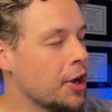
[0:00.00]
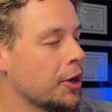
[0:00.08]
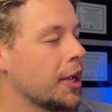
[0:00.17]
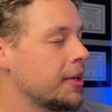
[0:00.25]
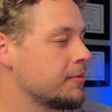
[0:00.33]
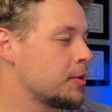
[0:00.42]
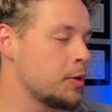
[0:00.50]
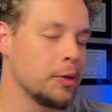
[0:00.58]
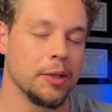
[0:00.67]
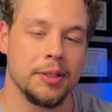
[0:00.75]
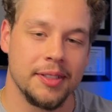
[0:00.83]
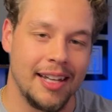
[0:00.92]
Okay,
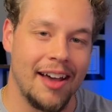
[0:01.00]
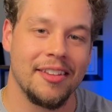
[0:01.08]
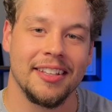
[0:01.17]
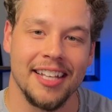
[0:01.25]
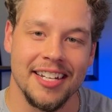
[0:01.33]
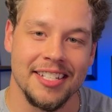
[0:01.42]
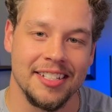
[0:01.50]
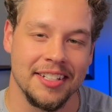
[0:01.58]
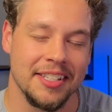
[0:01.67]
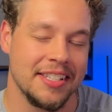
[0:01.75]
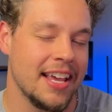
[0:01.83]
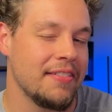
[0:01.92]
cool. Now that that is
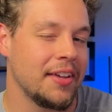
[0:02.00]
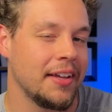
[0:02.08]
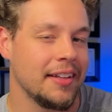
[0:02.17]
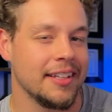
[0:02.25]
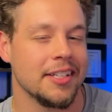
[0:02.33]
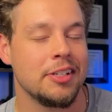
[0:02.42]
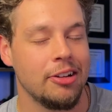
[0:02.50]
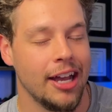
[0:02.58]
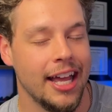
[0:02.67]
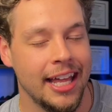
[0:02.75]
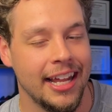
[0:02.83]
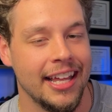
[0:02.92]
done saving, let's go
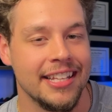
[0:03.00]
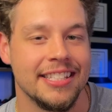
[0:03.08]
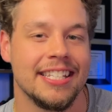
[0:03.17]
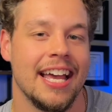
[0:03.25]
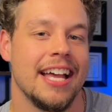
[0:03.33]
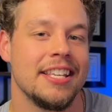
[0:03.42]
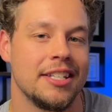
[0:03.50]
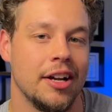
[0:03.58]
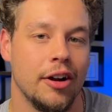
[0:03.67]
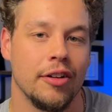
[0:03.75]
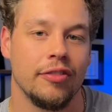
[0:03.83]
ahead and test our